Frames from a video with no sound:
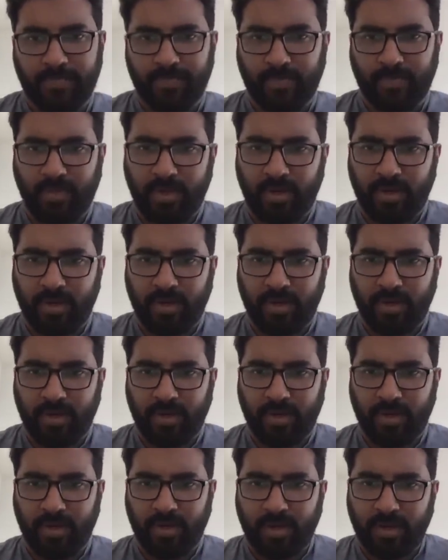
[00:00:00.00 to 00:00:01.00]
Uh,
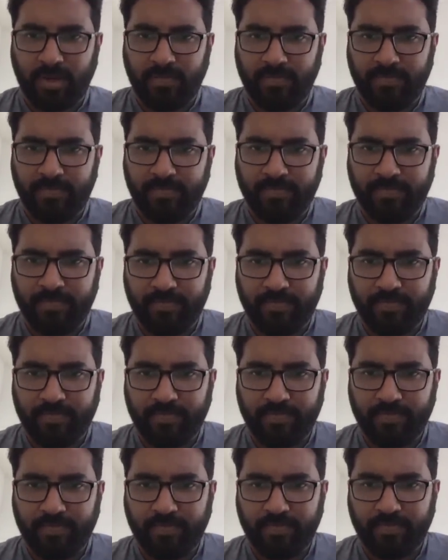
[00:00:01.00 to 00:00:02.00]
um,
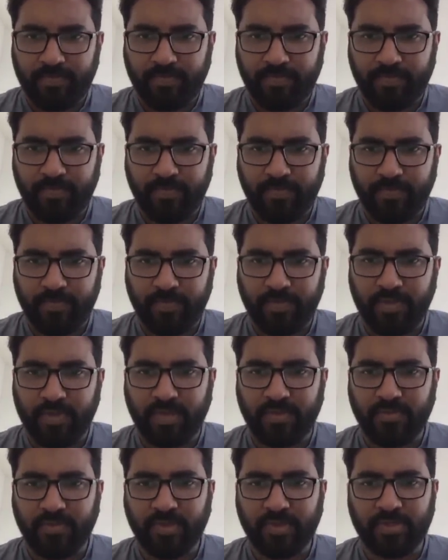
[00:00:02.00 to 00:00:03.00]
some
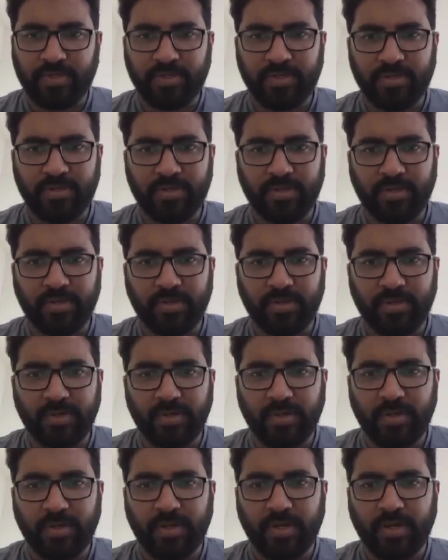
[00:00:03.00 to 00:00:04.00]
questions
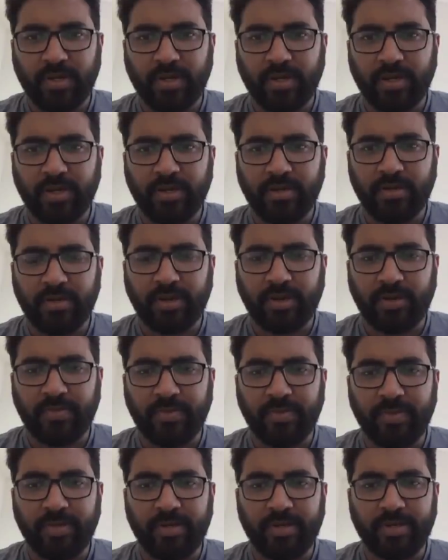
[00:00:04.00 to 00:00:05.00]
regarding
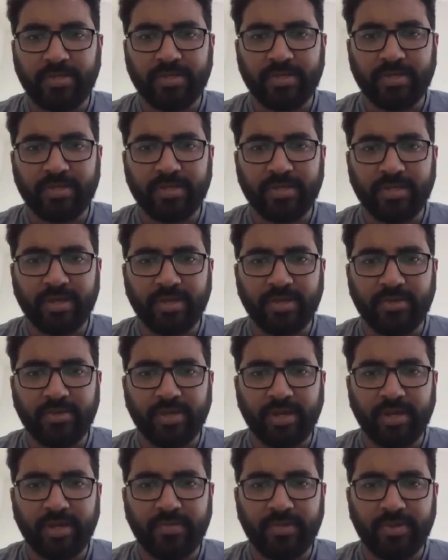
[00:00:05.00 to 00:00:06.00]
optimal test series, can you
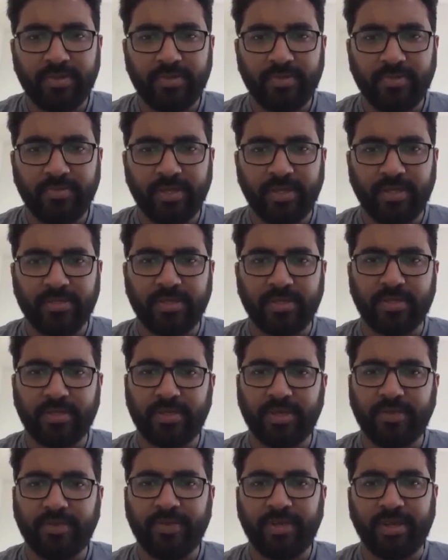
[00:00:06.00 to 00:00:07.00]
guide me through mails?
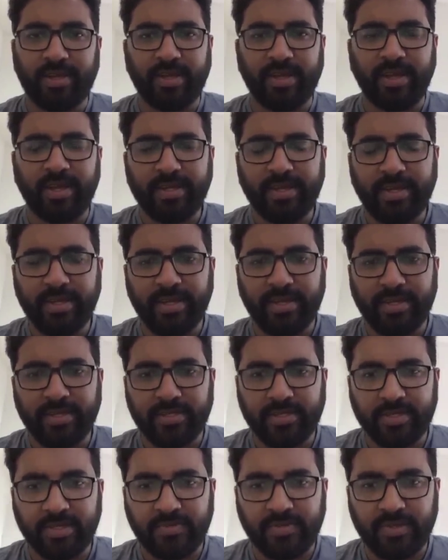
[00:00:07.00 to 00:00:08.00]
Definitely. Any any
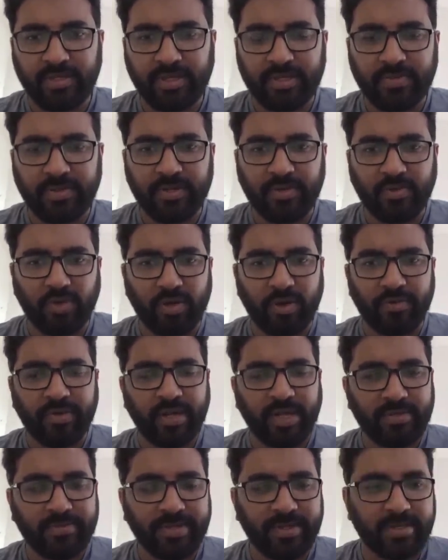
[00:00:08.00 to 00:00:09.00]
concern with respect to whatever has
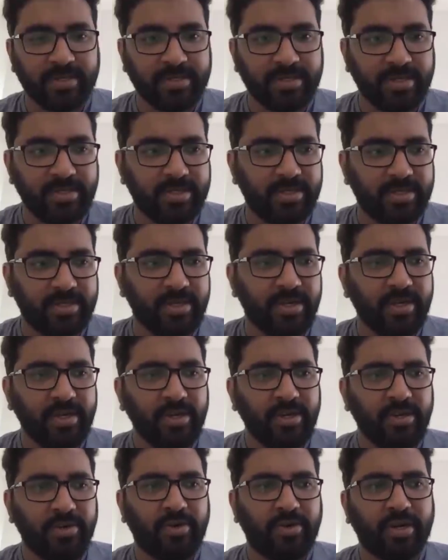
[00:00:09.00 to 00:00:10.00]
been discussed
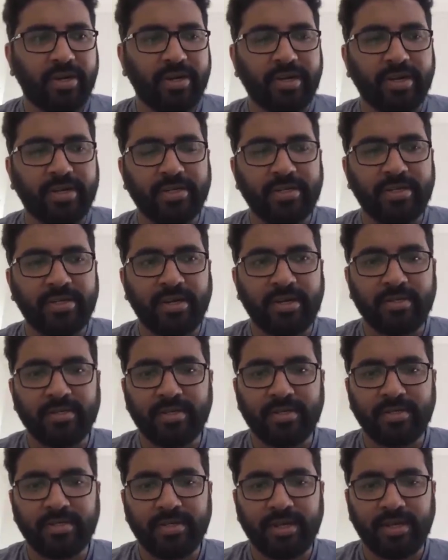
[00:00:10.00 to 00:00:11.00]
or any additional concerns
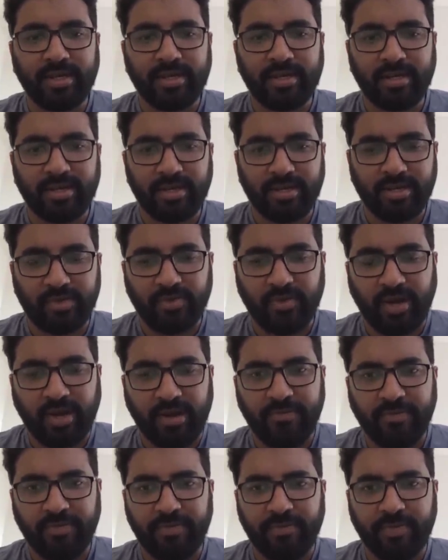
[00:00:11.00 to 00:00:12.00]
that uh, you have,
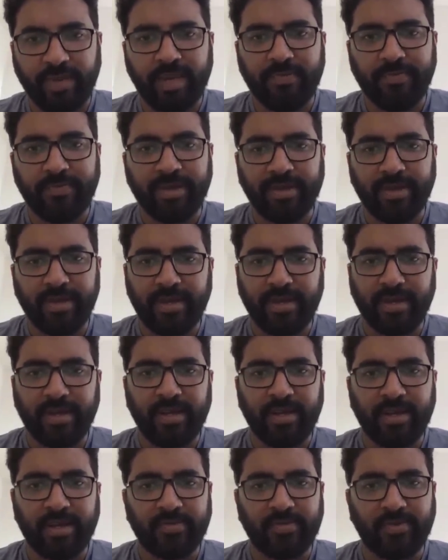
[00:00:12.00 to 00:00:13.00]
you mail me and I'll
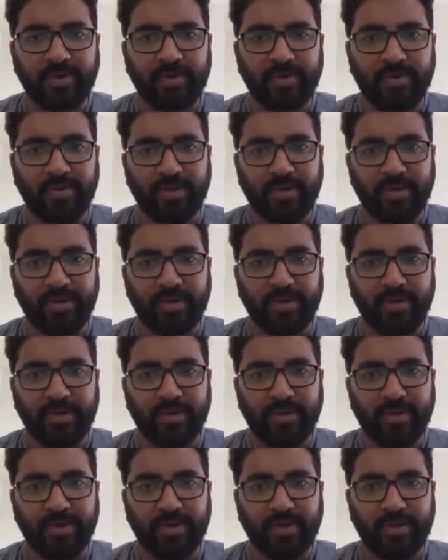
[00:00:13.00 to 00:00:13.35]
respond to